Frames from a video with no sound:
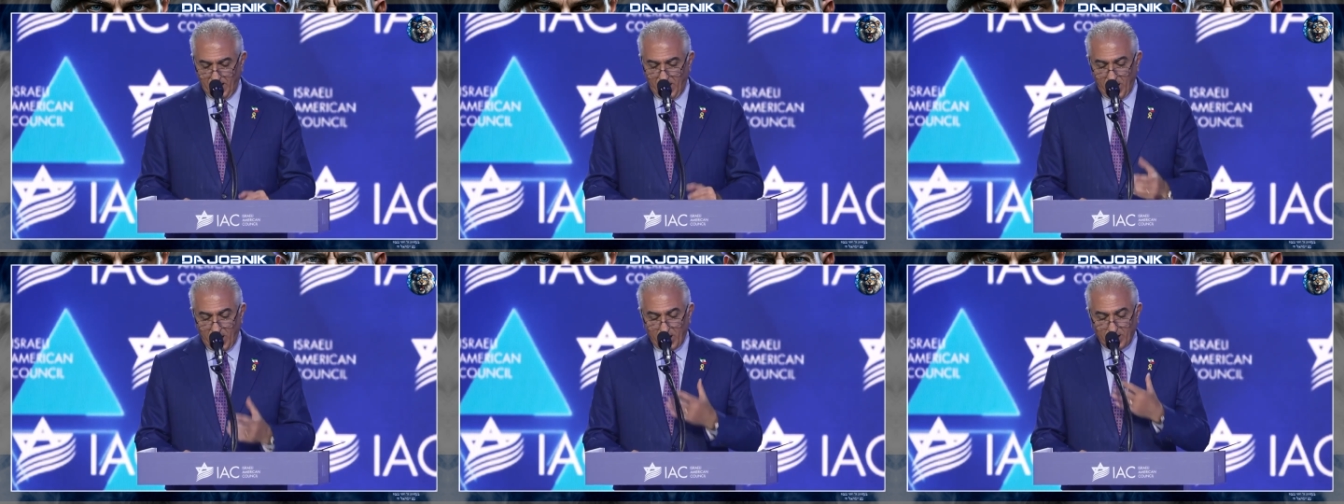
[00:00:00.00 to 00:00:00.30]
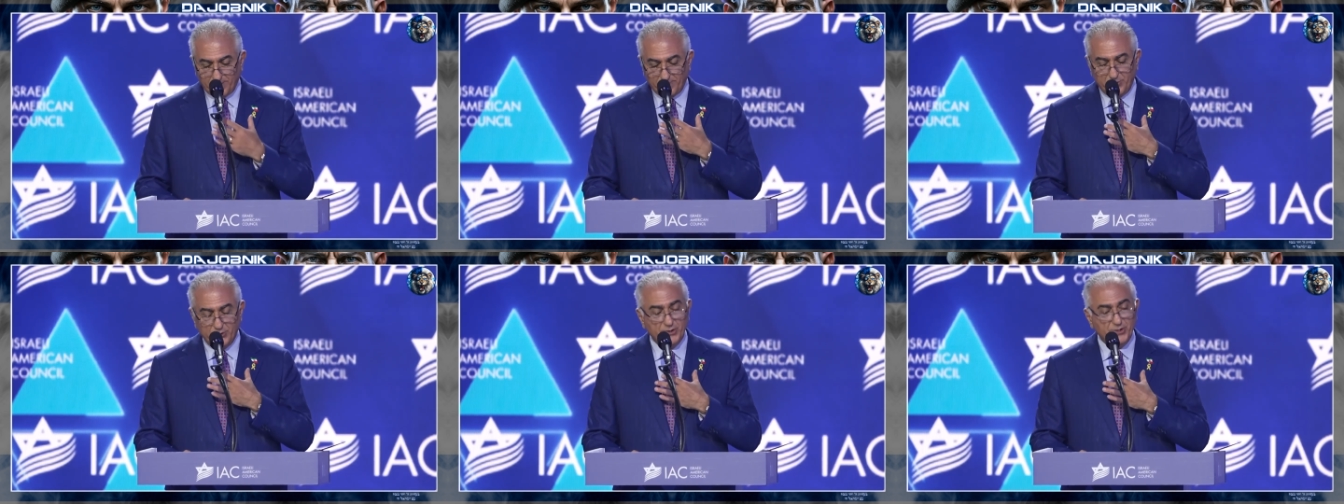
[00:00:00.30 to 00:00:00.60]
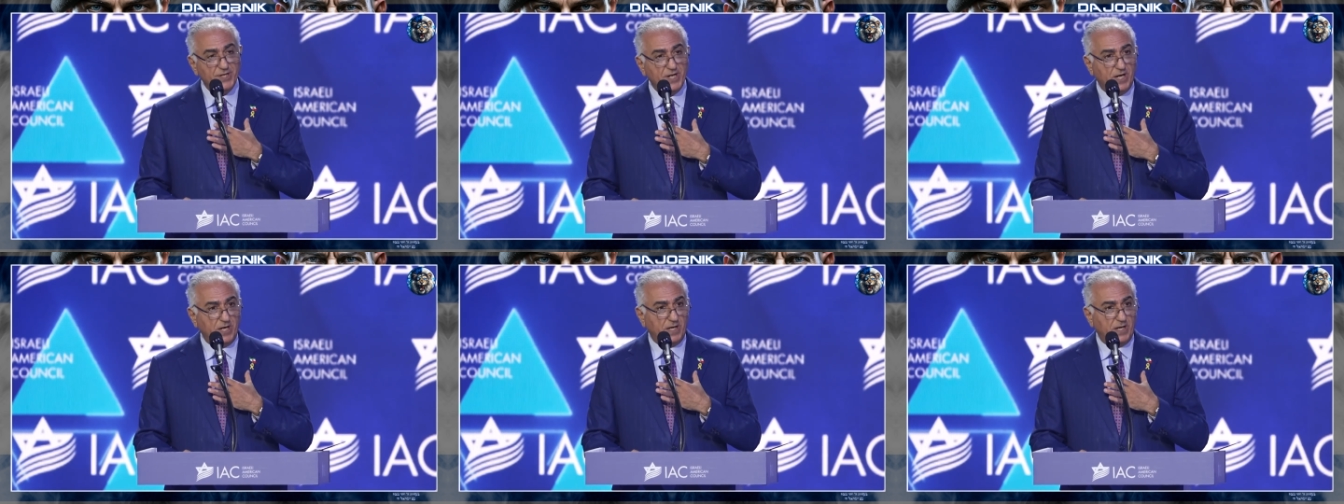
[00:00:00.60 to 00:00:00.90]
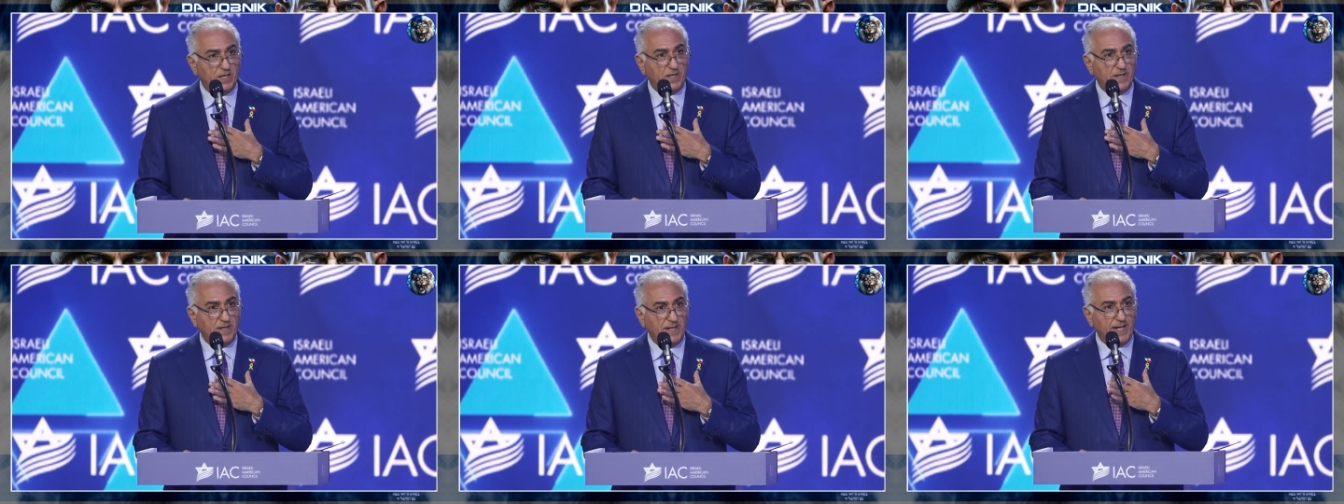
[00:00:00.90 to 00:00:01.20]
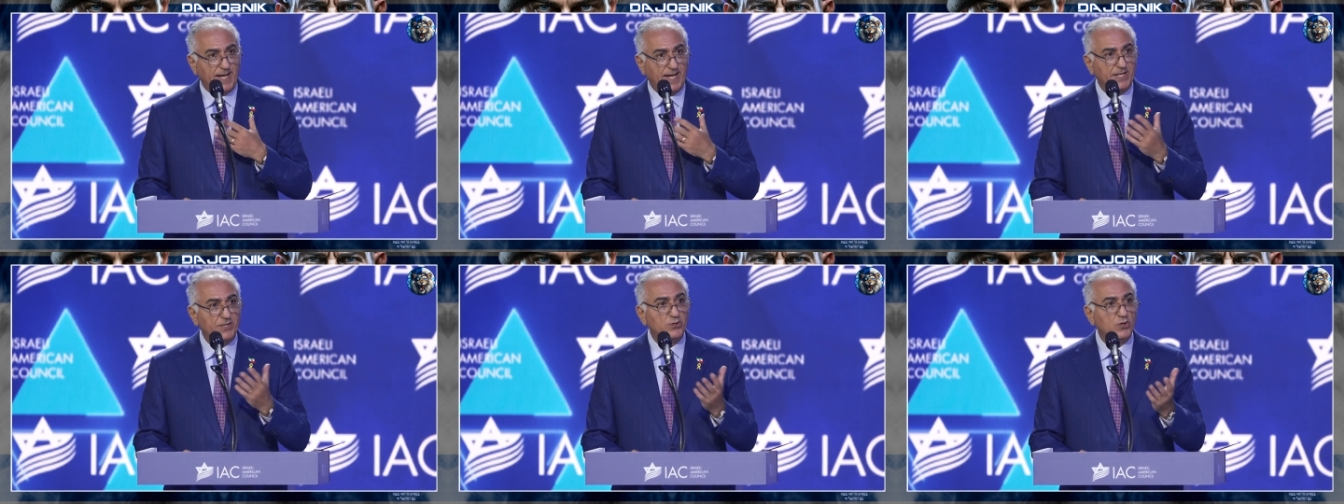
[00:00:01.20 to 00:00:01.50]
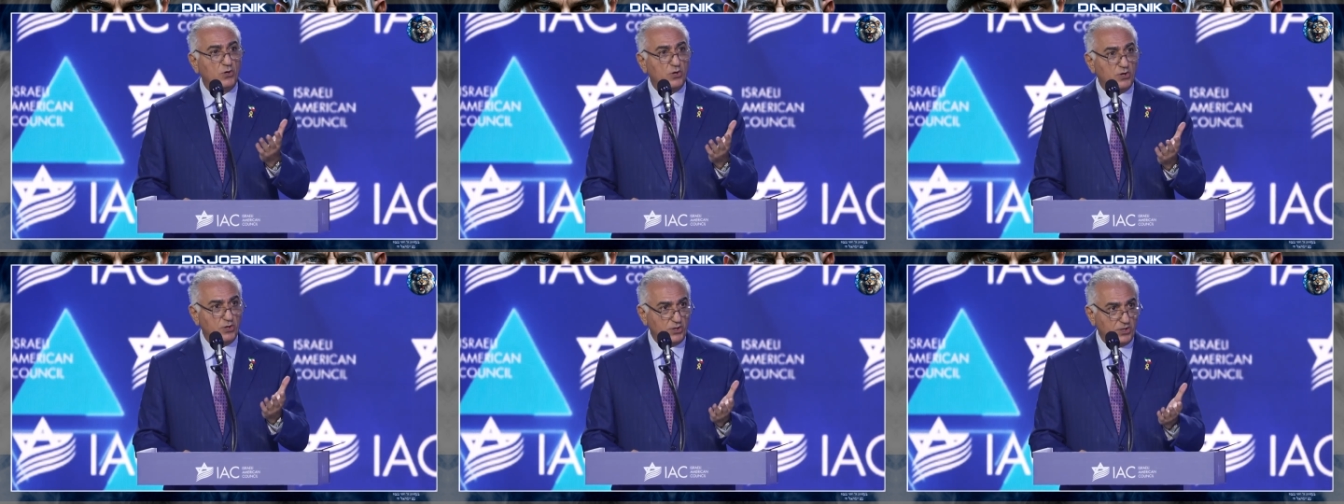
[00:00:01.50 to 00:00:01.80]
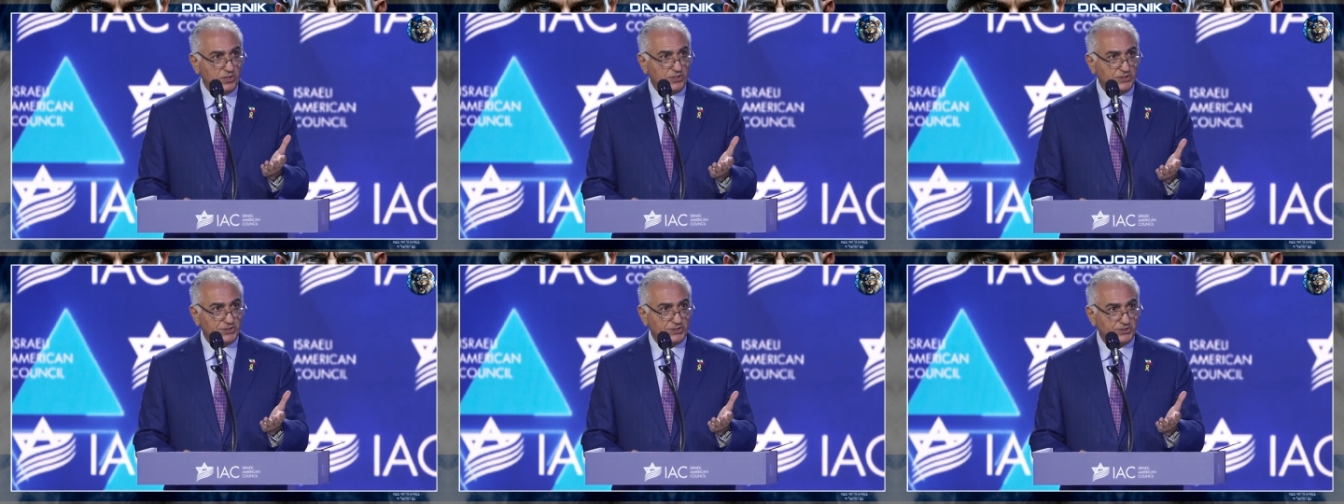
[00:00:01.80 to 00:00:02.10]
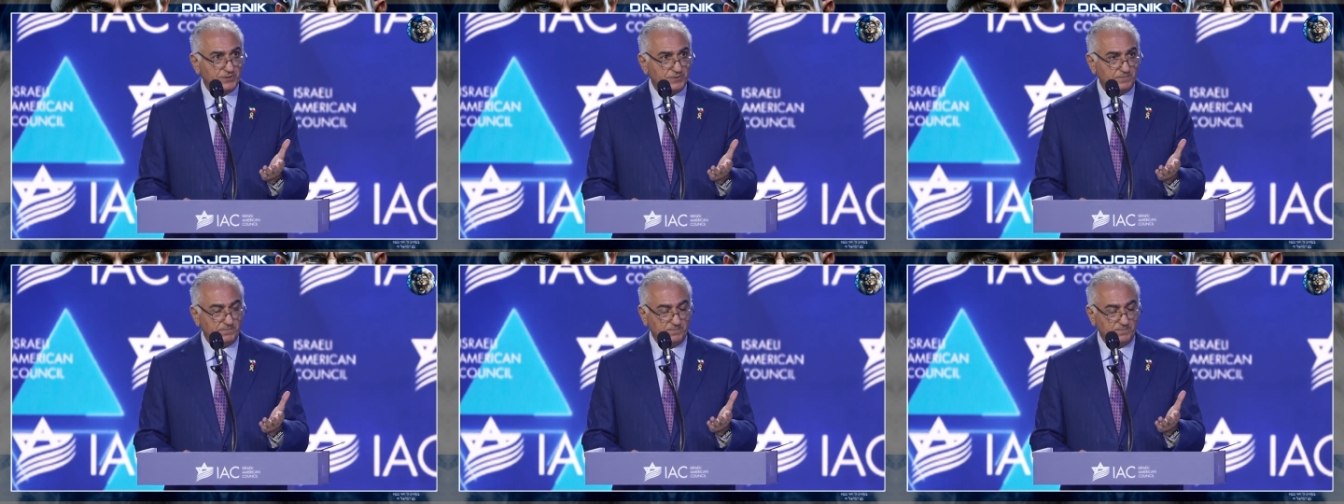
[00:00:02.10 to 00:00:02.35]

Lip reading: our Puya and your Hirsch.